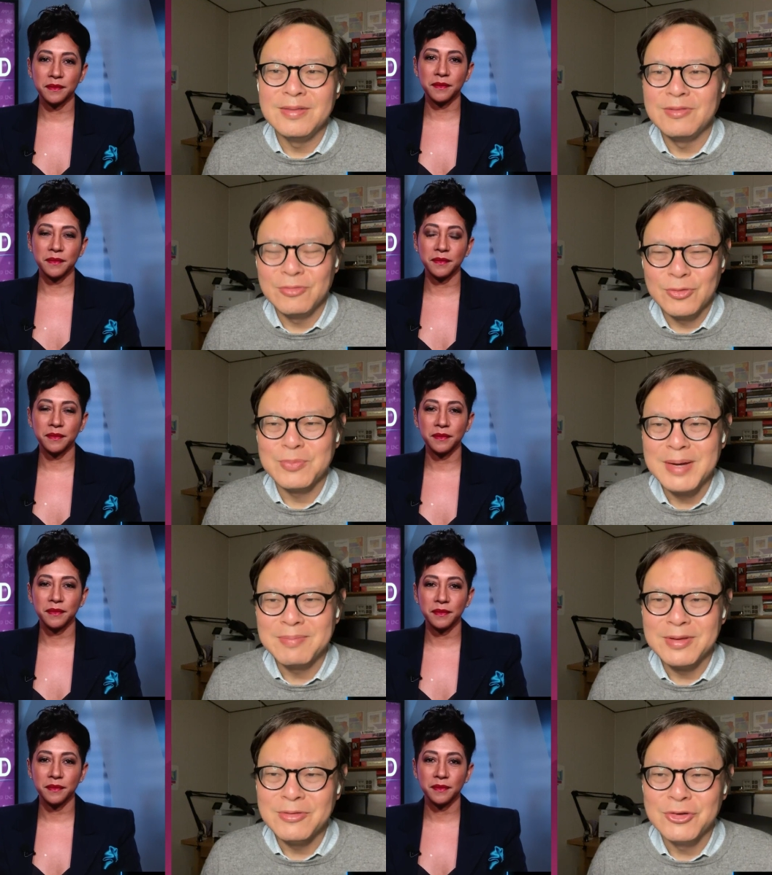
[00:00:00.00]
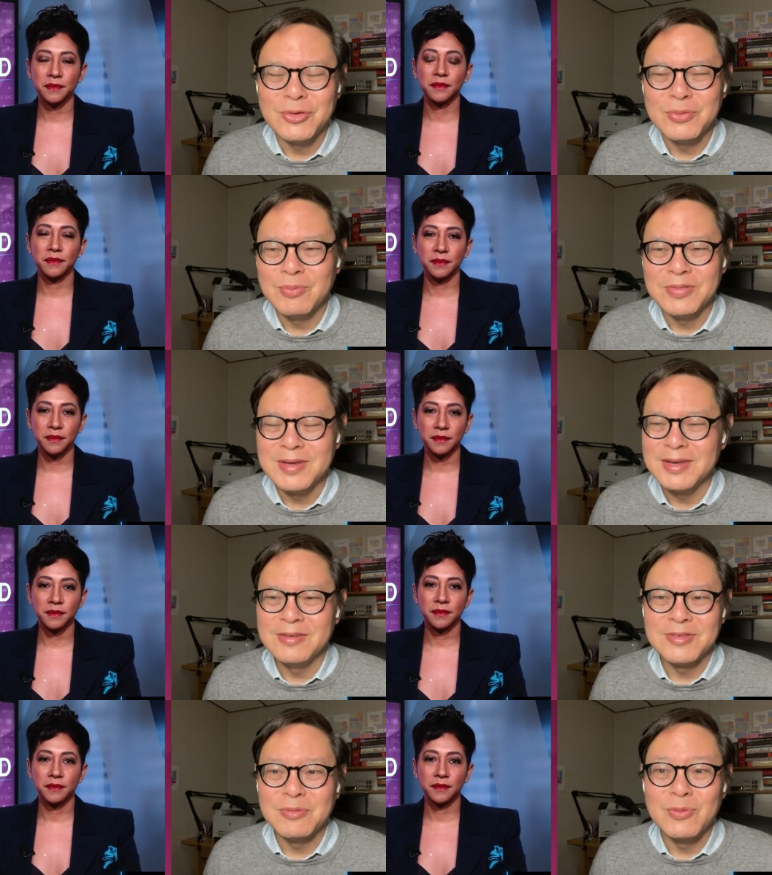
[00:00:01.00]
Speaker 1: the first map that you showed, what they did is
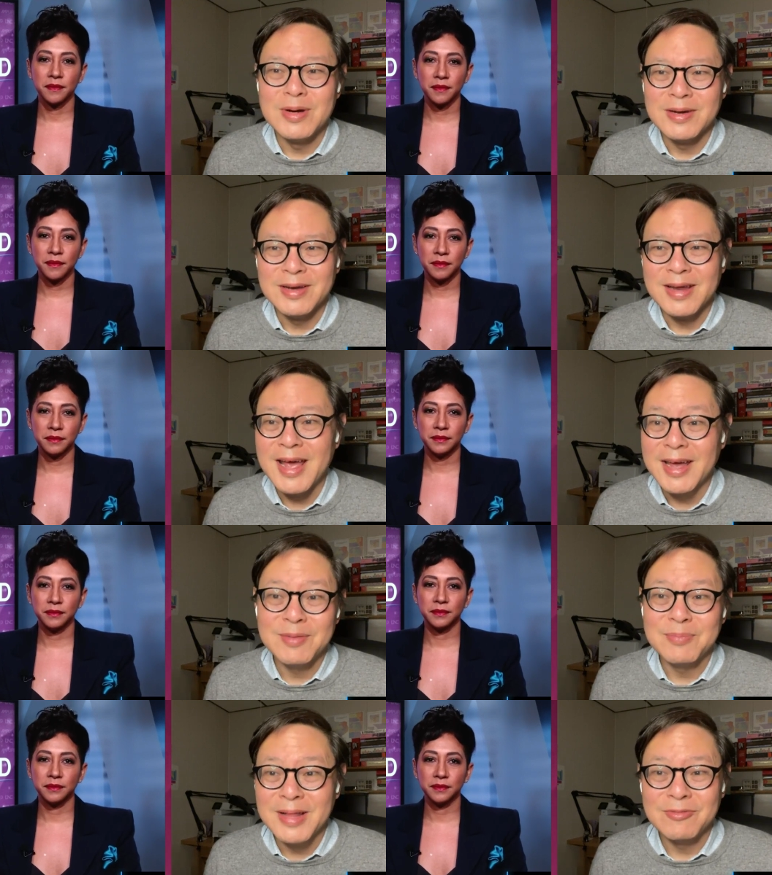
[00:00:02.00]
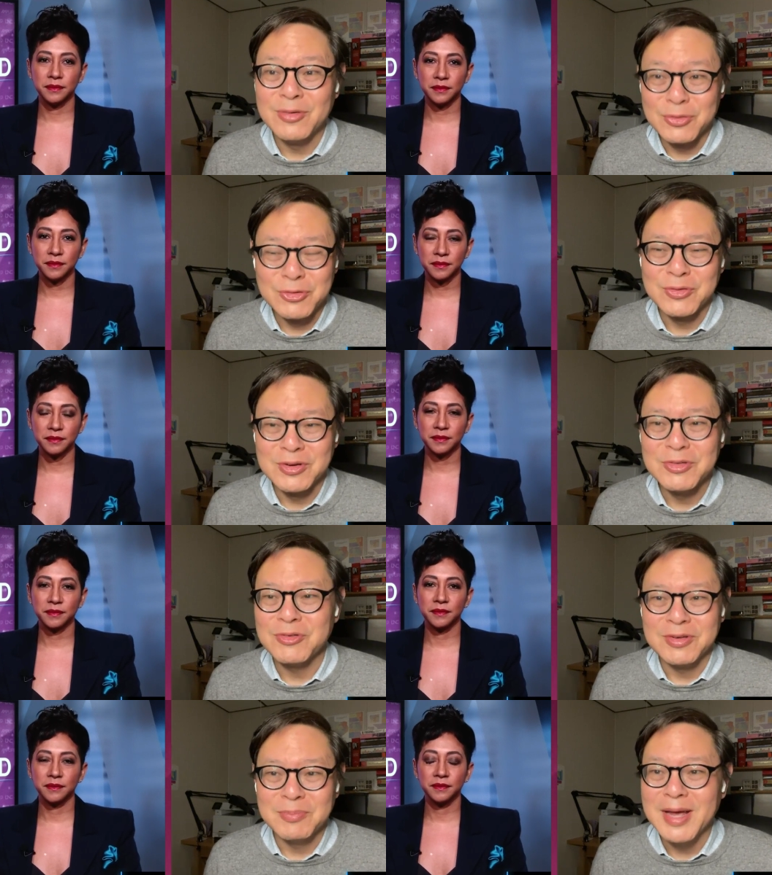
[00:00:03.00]
they went and added black voters to a district
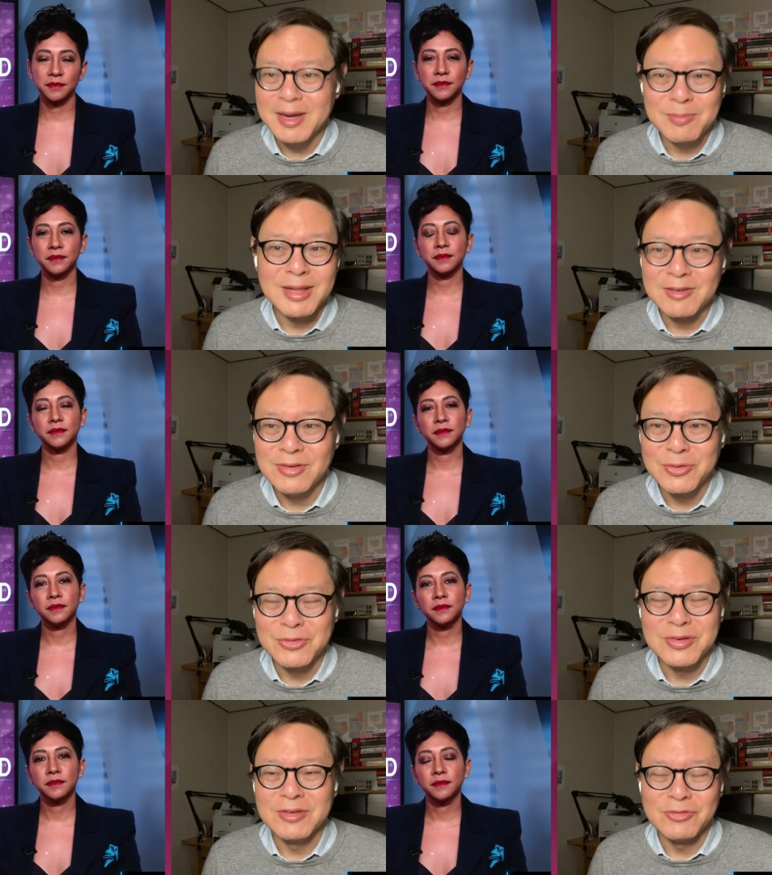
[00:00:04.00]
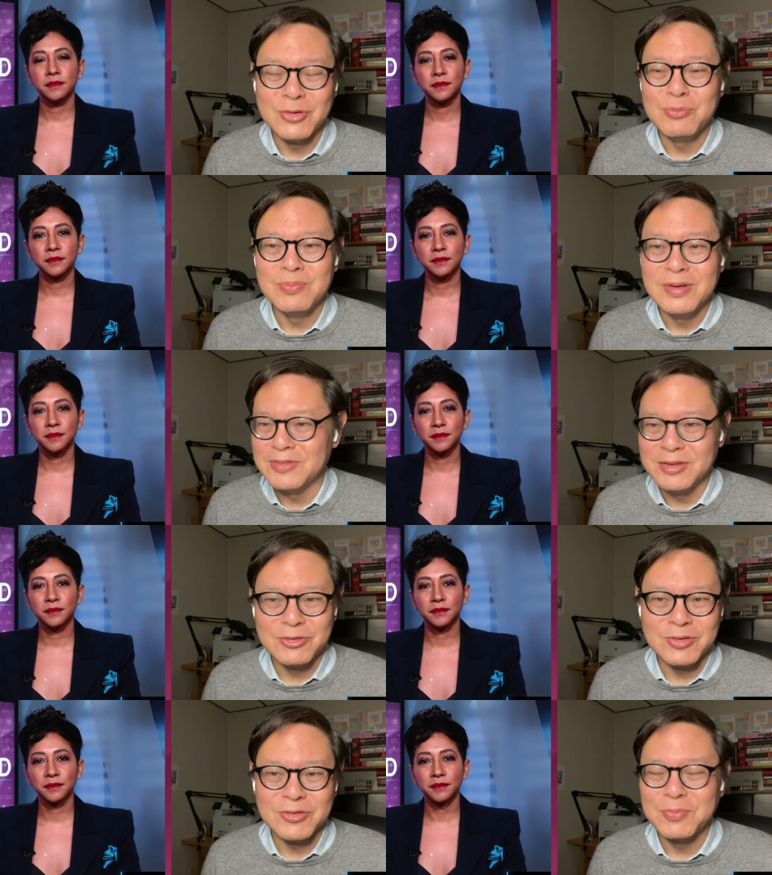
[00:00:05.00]
to pack black voters in as few
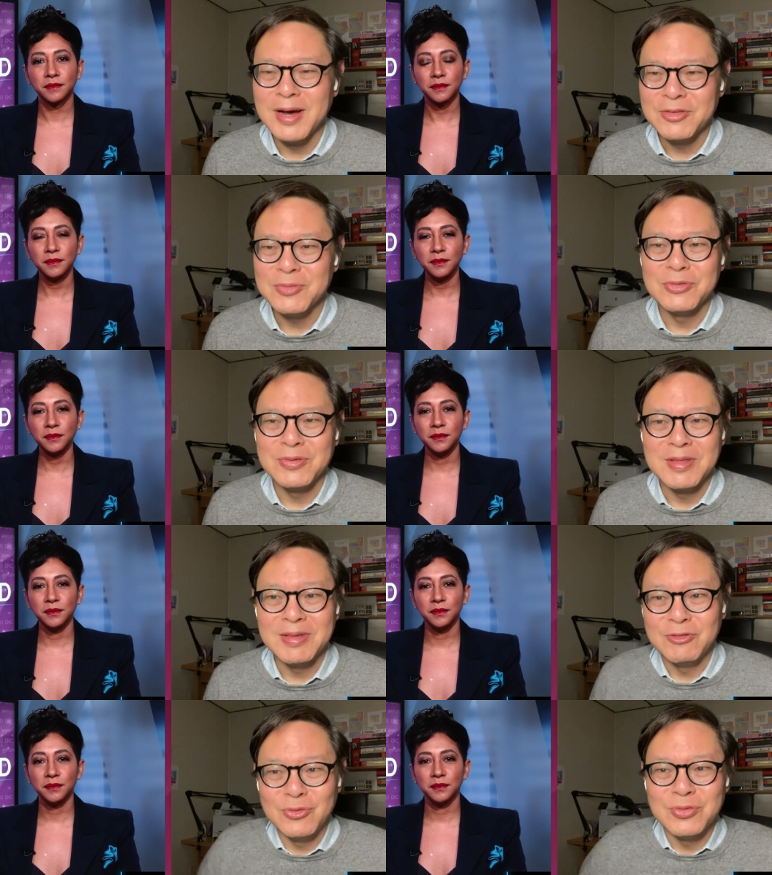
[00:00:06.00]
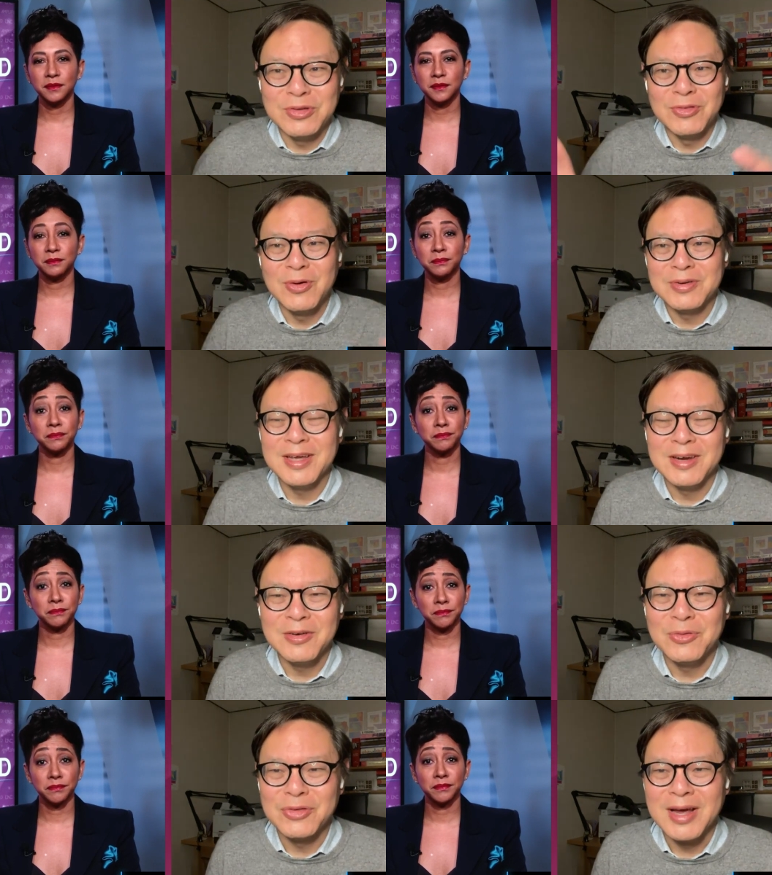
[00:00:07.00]
districts as possible. So they drew these long
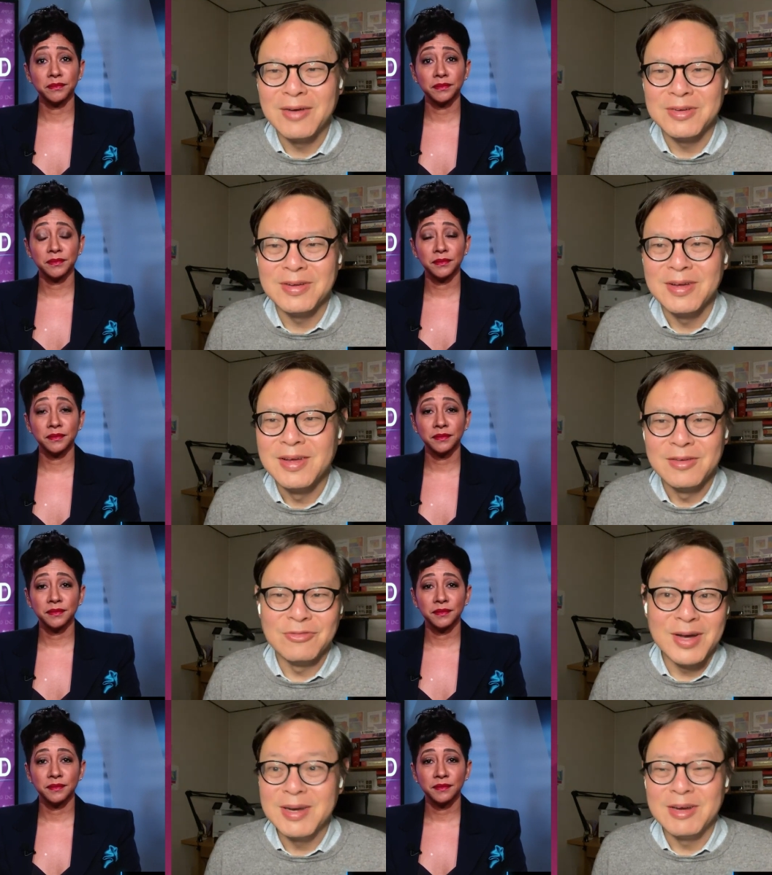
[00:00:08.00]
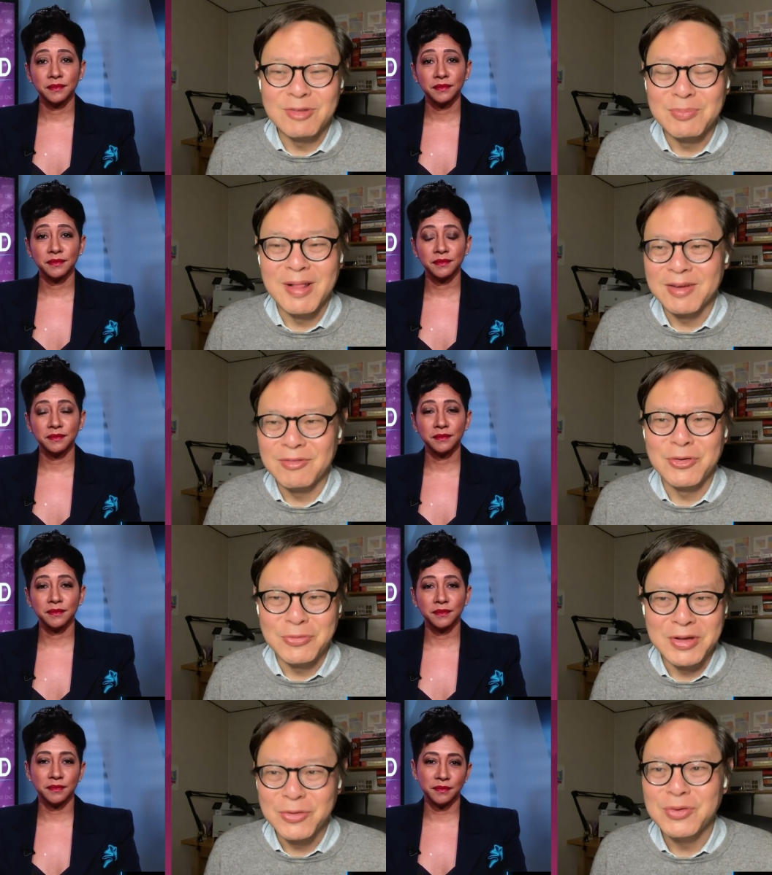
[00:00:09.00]
tentacles out to find every black voter they
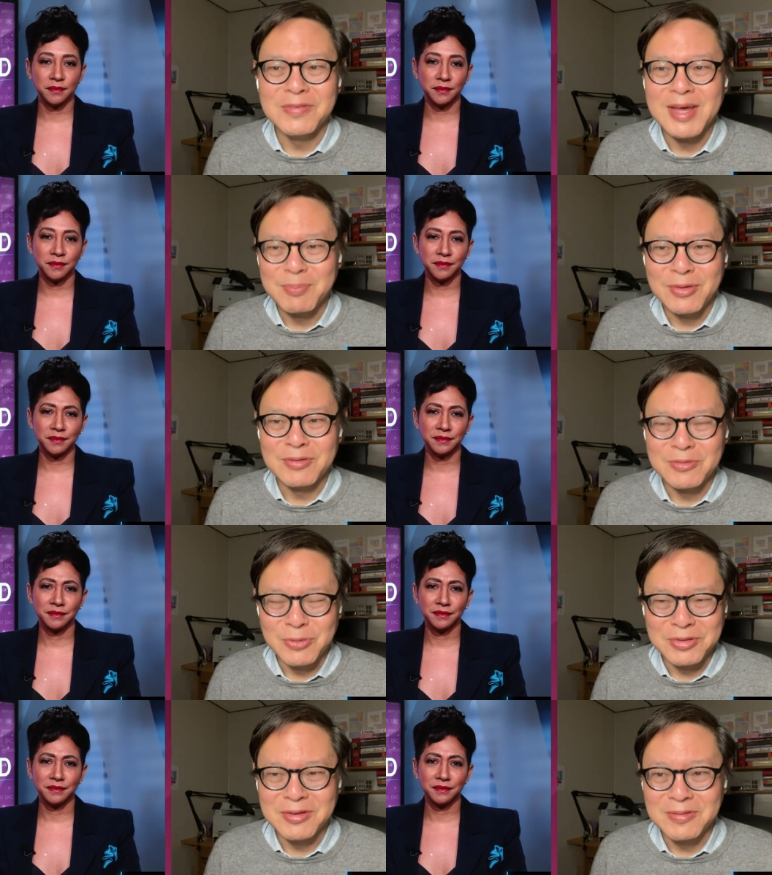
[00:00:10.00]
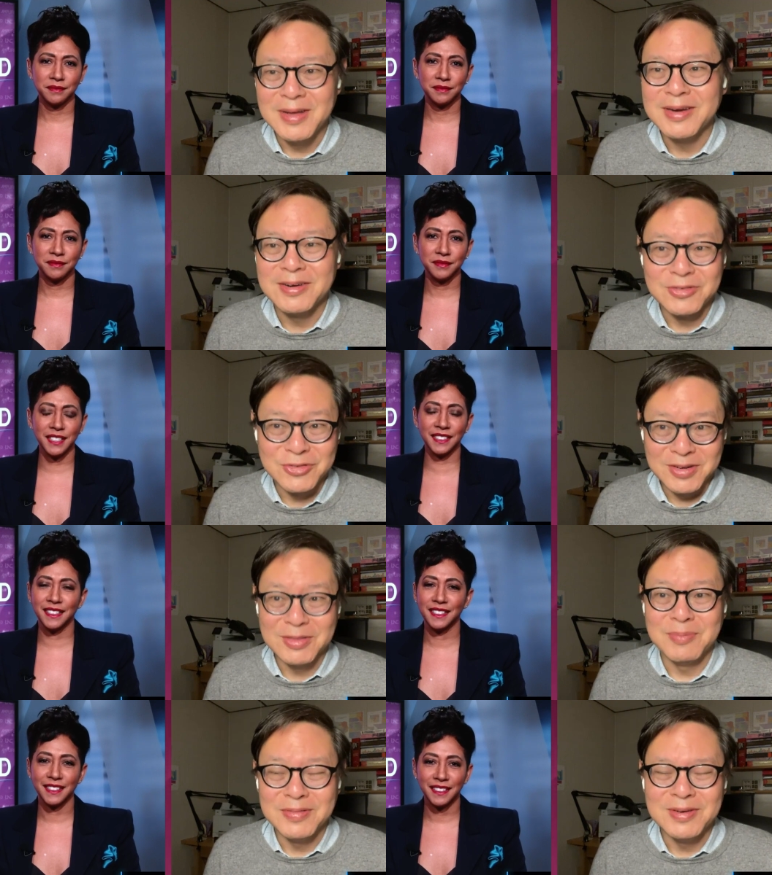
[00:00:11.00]
could in that part of North Carolina to stick them
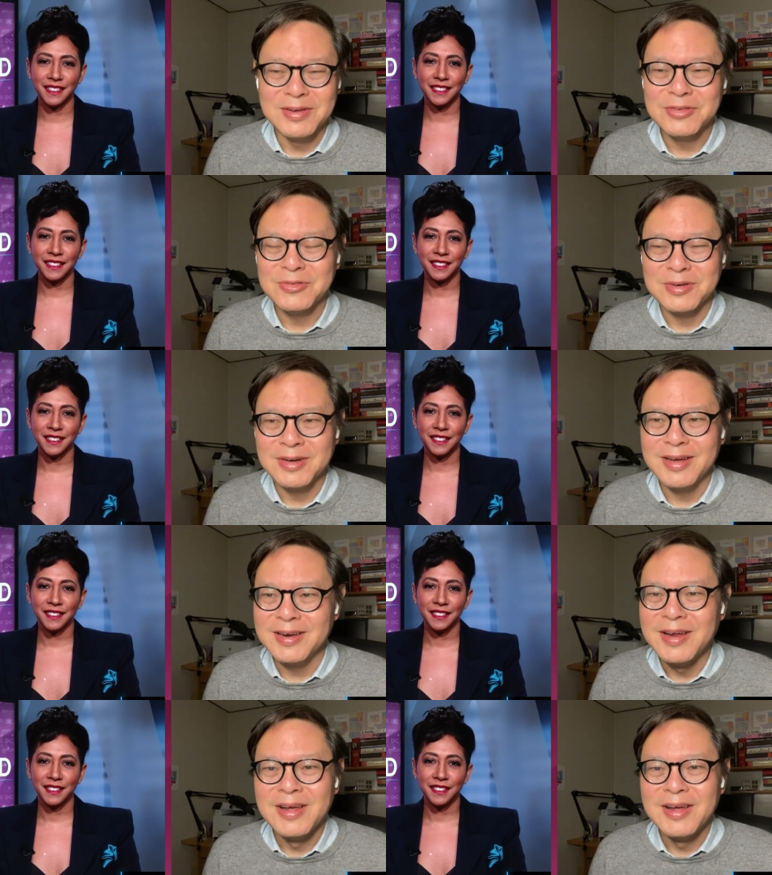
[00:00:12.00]
in the district. And